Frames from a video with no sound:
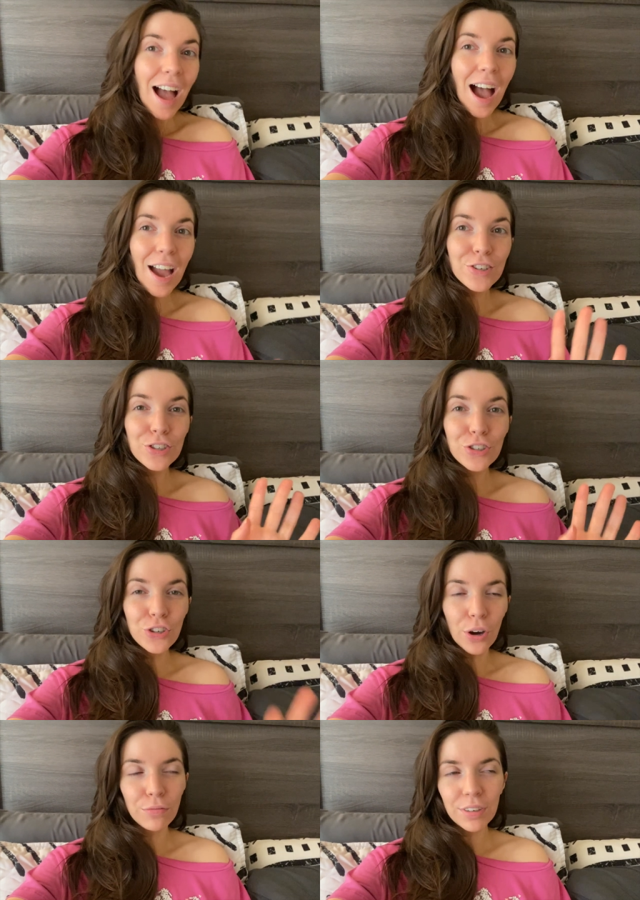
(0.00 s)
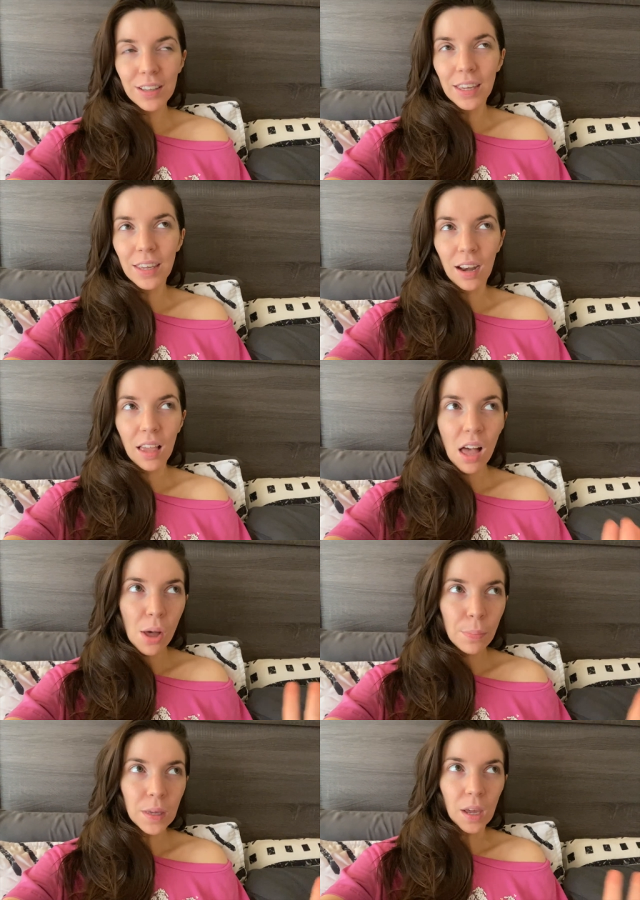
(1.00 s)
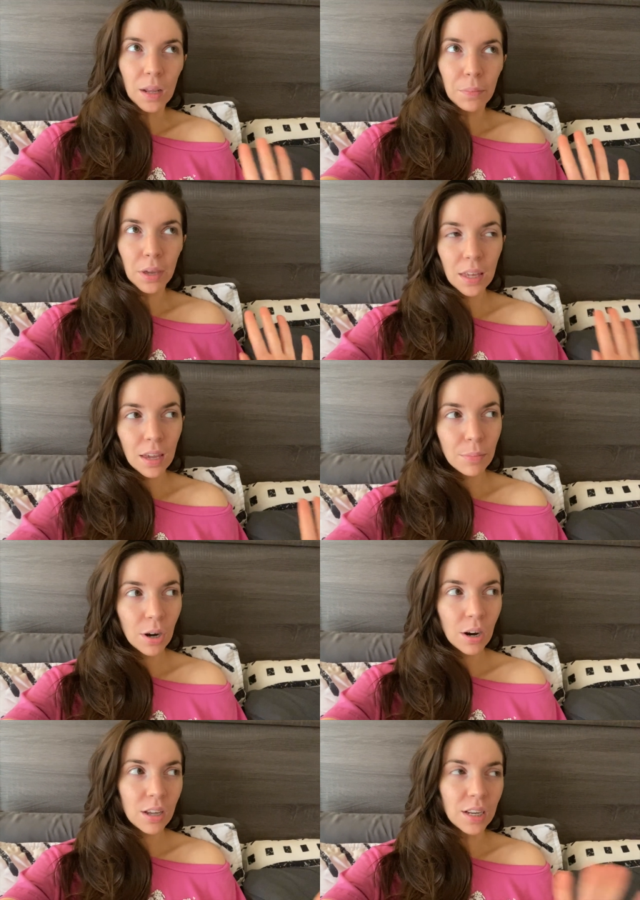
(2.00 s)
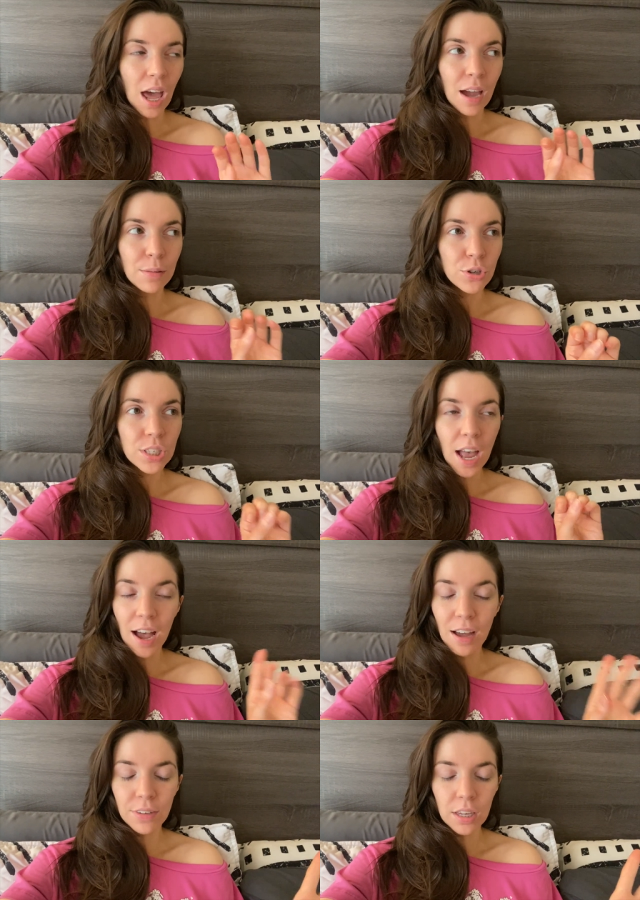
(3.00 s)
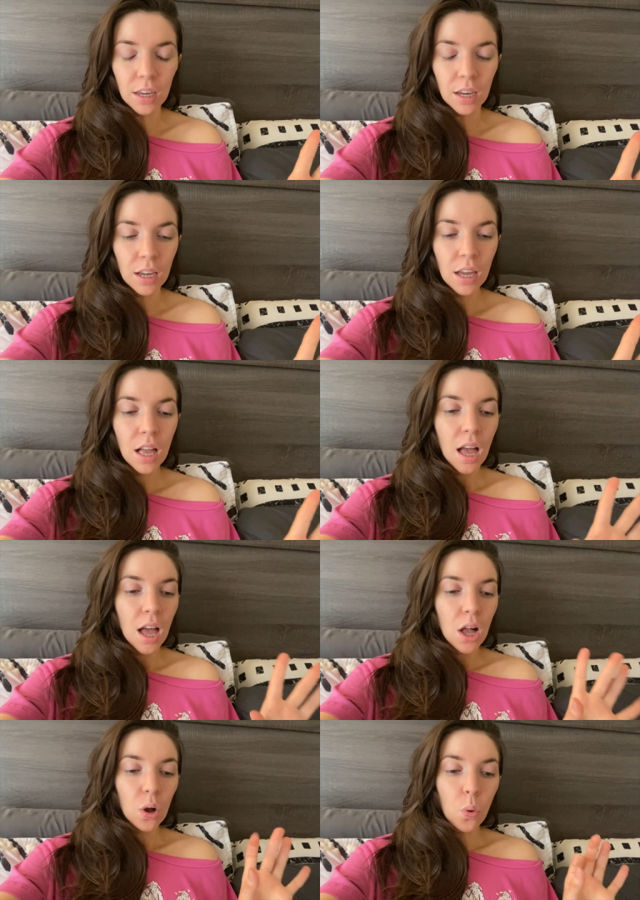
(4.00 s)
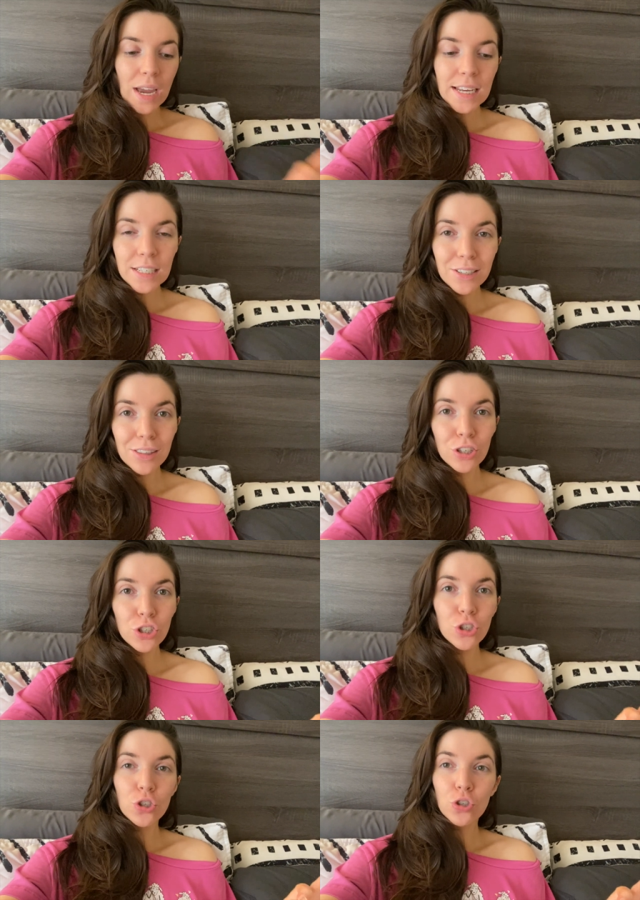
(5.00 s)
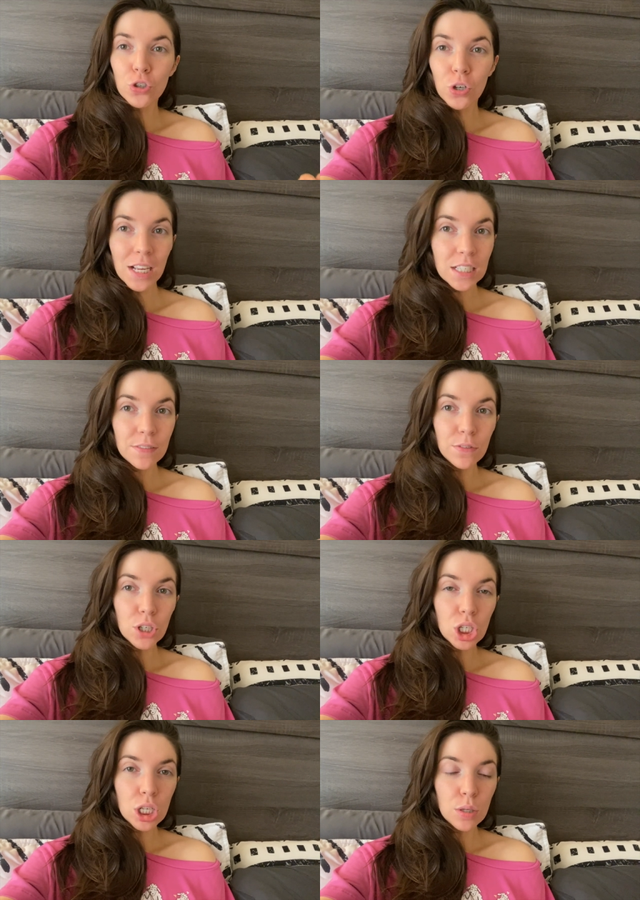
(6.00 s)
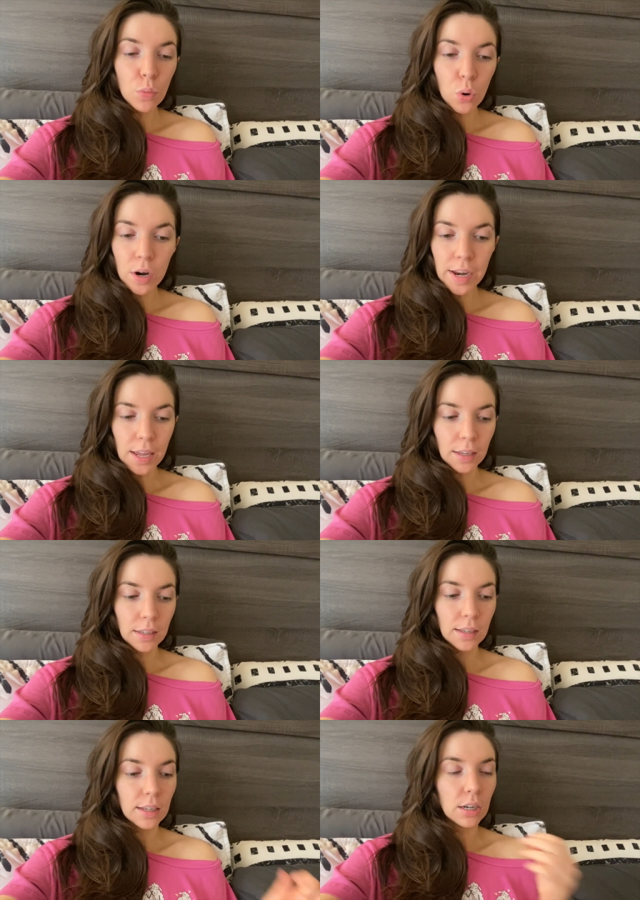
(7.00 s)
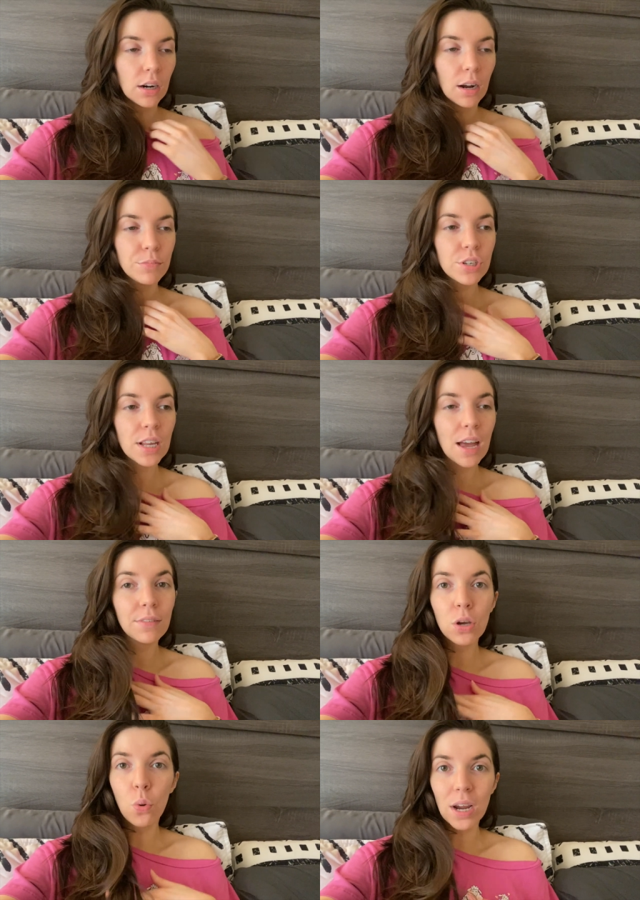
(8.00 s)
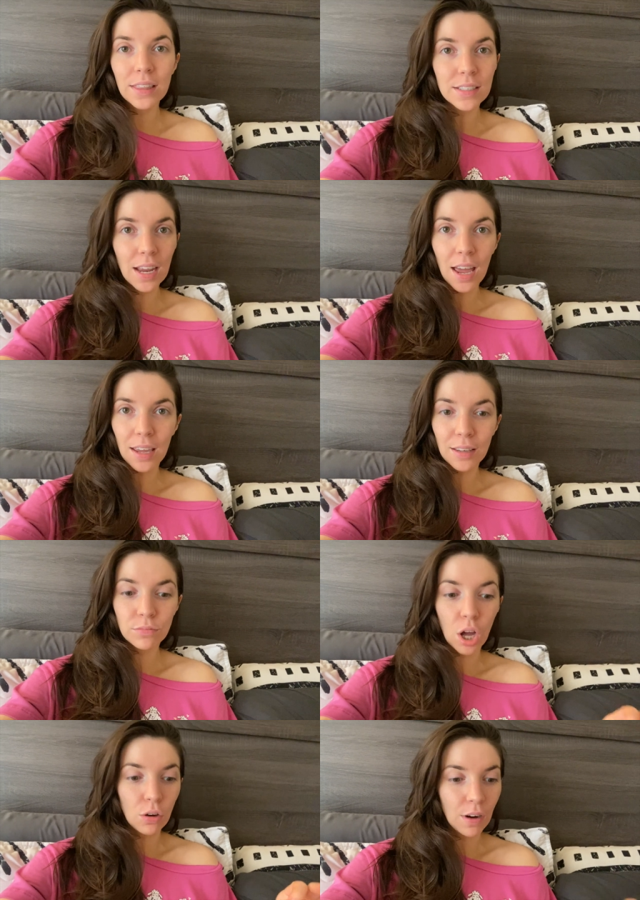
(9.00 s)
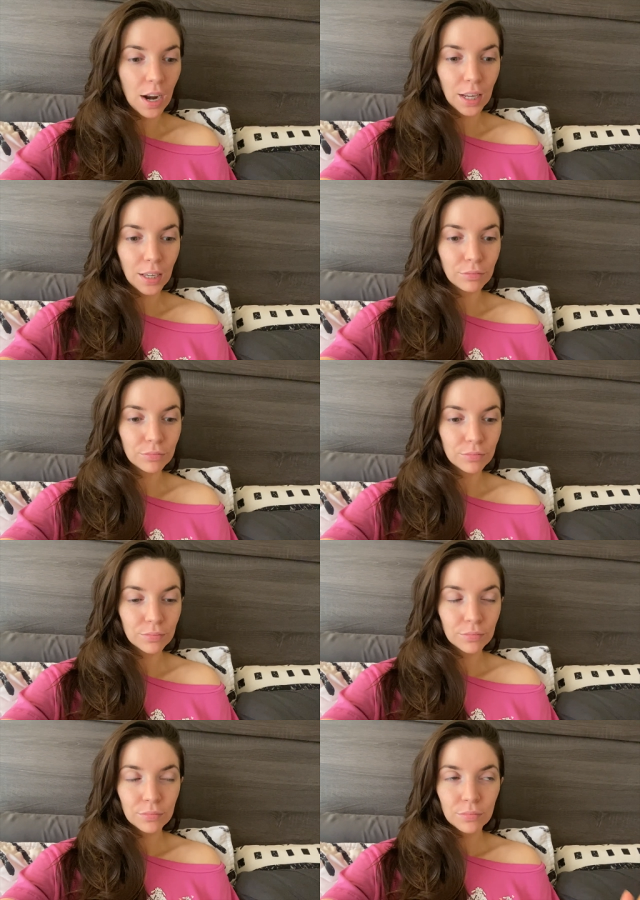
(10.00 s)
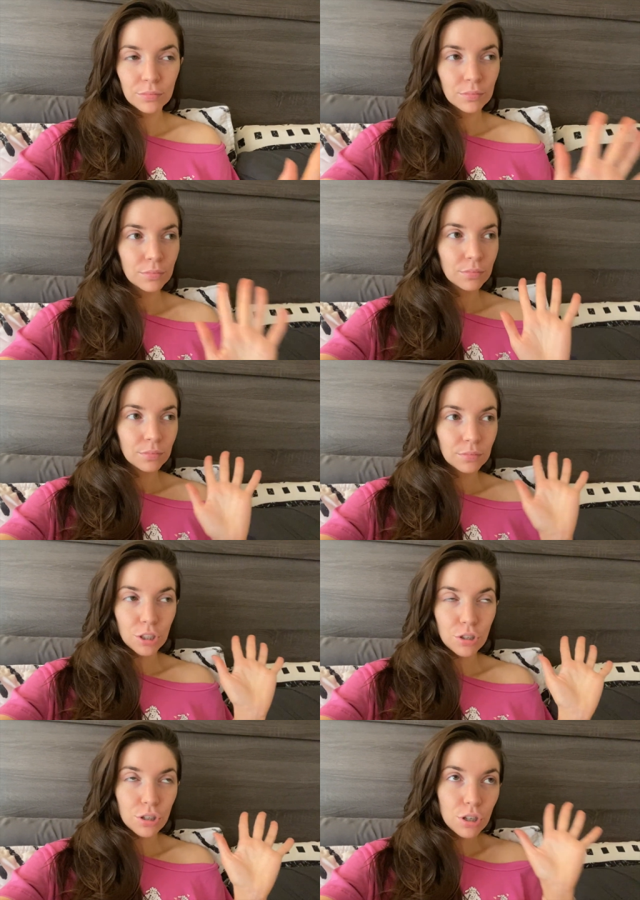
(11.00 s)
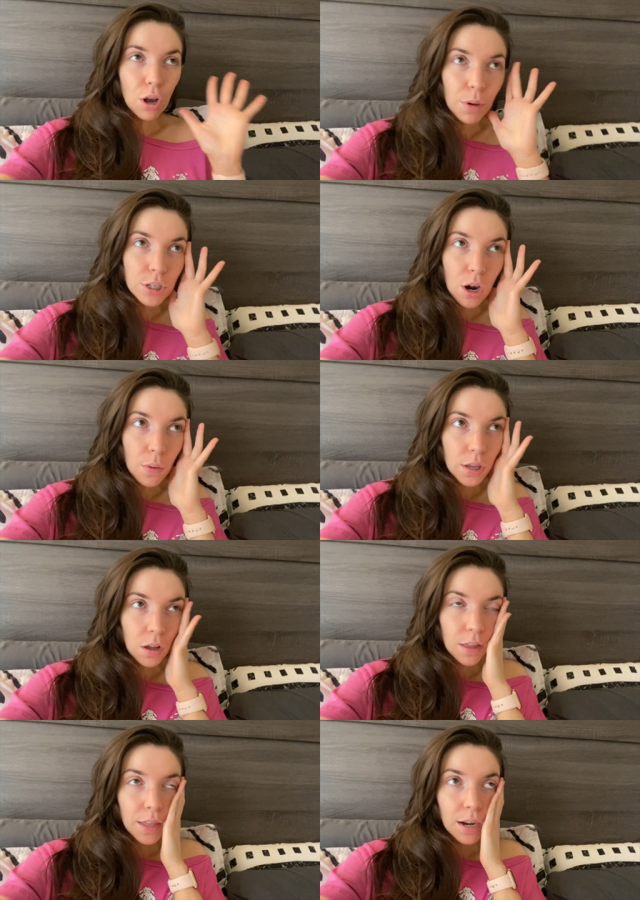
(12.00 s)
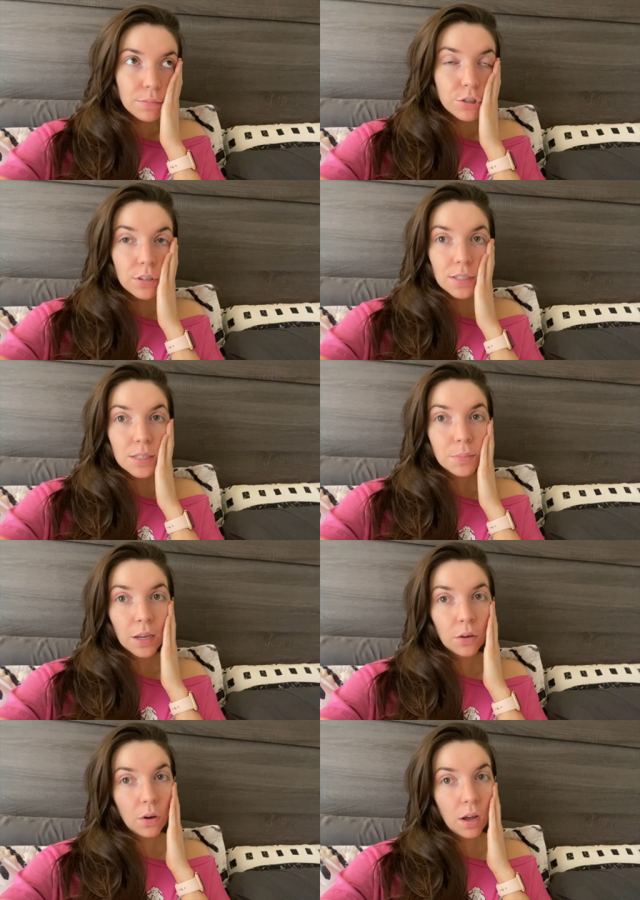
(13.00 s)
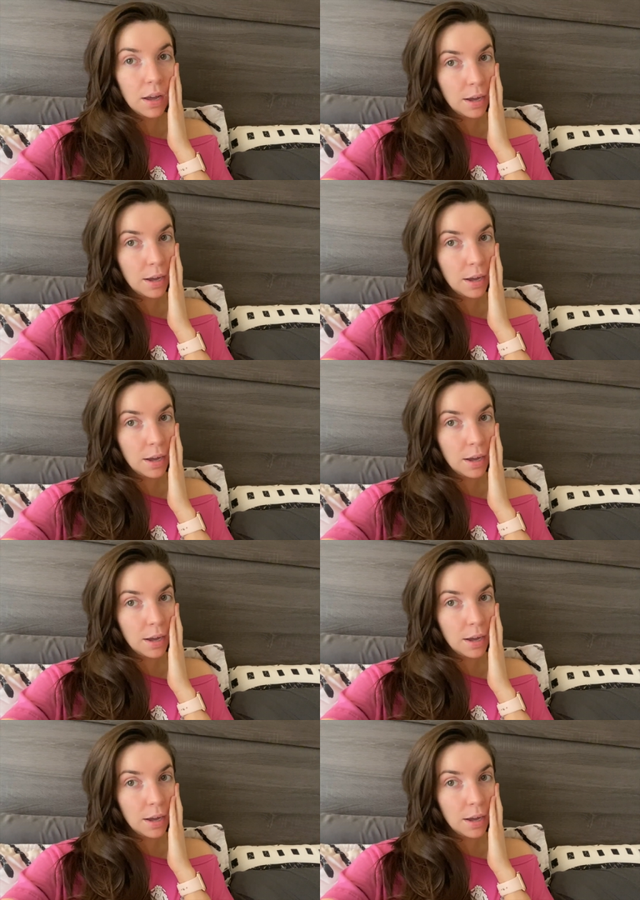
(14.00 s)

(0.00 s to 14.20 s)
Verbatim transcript: I just don't feel like getting up and getting my camera, and I'm just having quite the stressful morning here. I'm just having quite the day already. There's just so much going on that I'm stressed about.